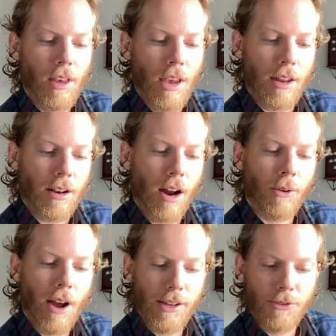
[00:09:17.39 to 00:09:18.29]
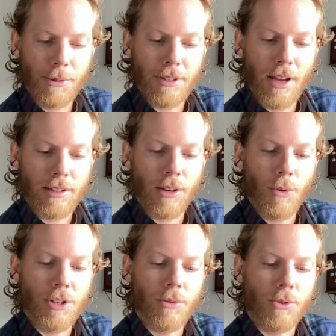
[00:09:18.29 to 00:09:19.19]
He did not rise from the desk at
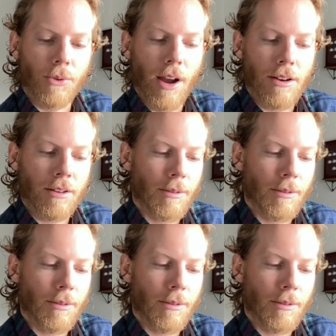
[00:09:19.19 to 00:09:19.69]
which he was writing,